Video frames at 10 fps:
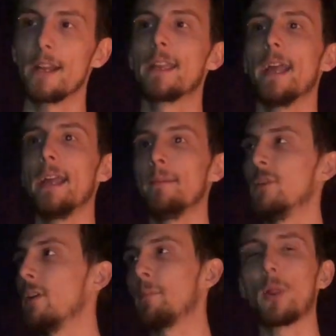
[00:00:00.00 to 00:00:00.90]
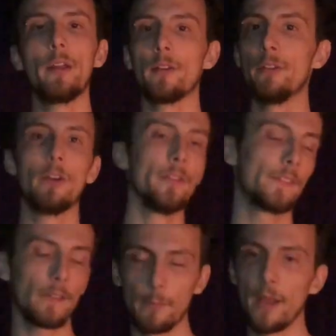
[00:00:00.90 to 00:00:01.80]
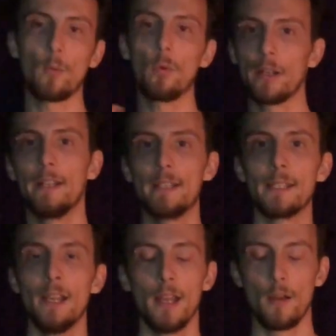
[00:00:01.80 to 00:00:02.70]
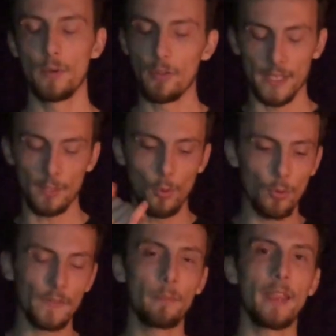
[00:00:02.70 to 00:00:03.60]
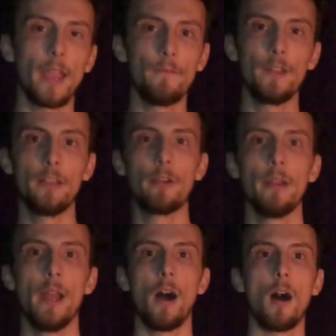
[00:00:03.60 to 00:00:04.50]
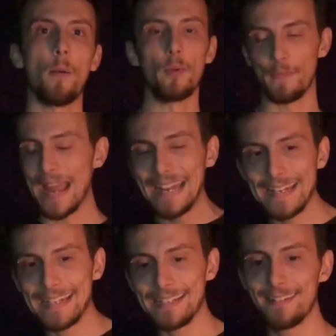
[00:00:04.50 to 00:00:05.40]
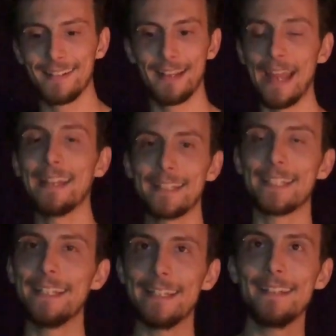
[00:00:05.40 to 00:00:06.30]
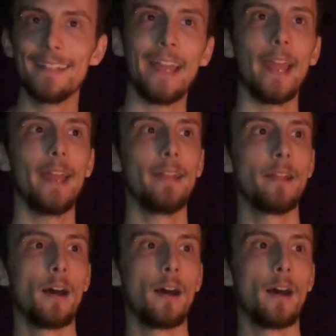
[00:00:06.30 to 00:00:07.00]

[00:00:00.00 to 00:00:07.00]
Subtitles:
our game, you know, PlayerUnknown's, doesn't matter what it is. We've got this awesome game video, we've edited it, and